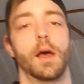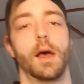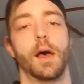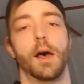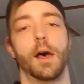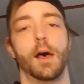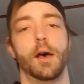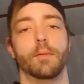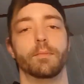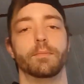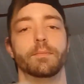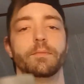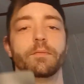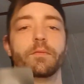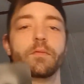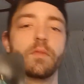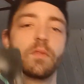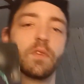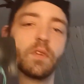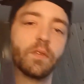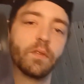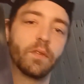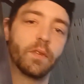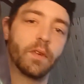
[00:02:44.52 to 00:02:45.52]
Um,
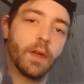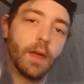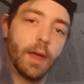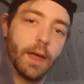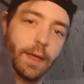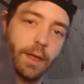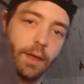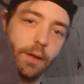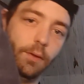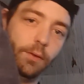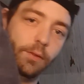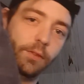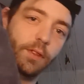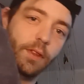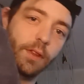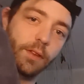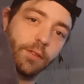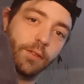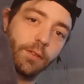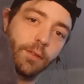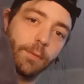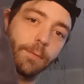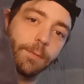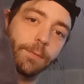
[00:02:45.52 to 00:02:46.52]
I use
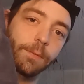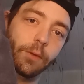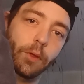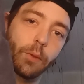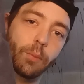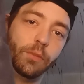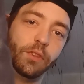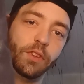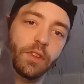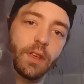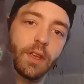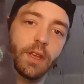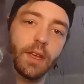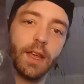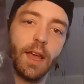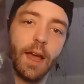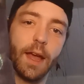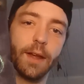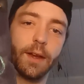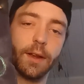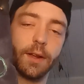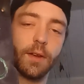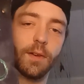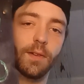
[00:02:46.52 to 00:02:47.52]
this flimsy,
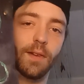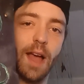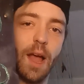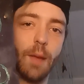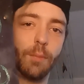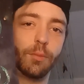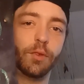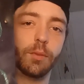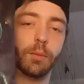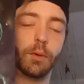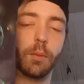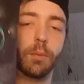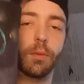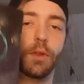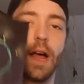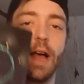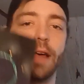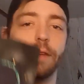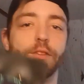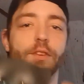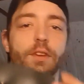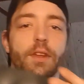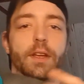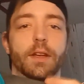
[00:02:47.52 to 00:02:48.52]
kind of collapsible
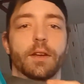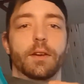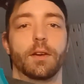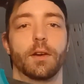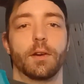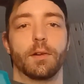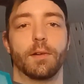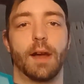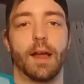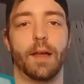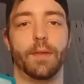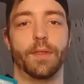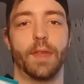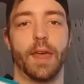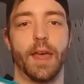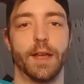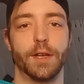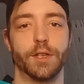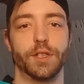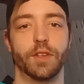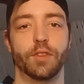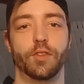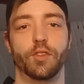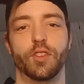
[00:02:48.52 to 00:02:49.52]
plastic around the
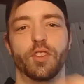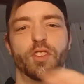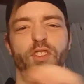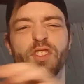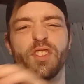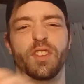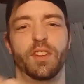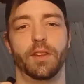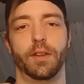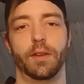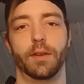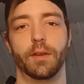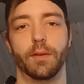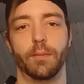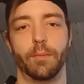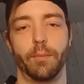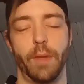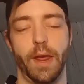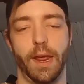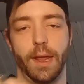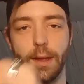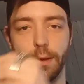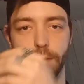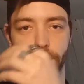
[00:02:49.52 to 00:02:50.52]
edges just to
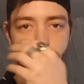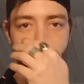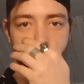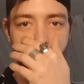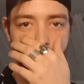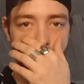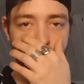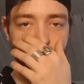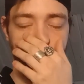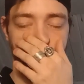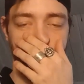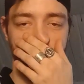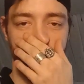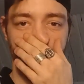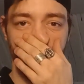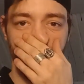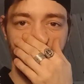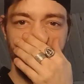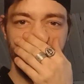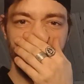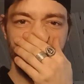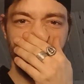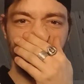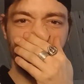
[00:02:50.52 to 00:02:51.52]
make it look nice.
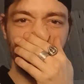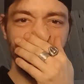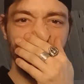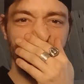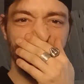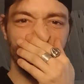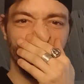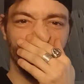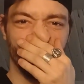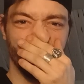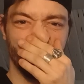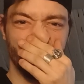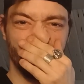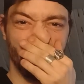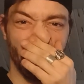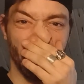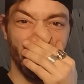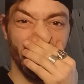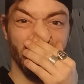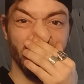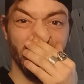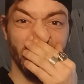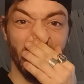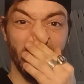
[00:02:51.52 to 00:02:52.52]
This one's more
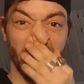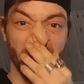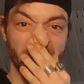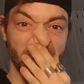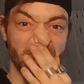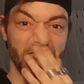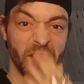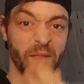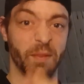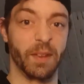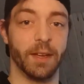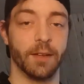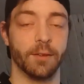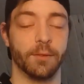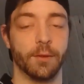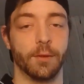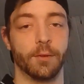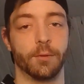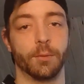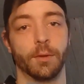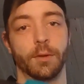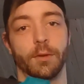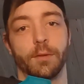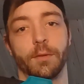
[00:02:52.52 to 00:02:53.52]
aesthetic than anything because
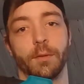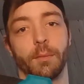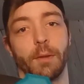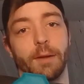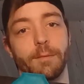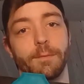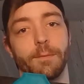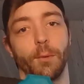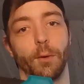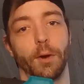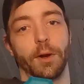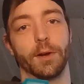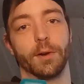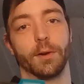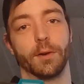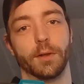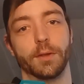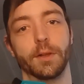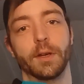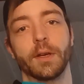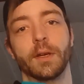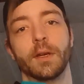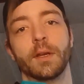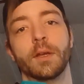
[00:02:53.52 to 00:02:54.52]
this one's for my four year
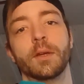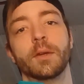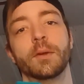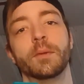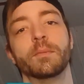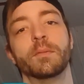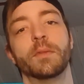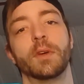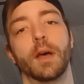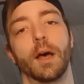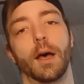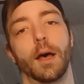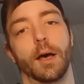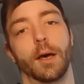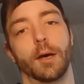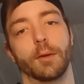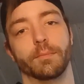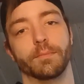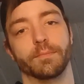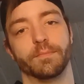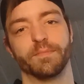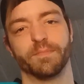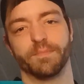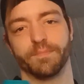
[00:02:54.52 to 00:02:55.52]
old.
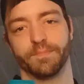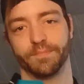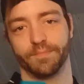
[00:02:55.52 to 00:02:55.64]
Um,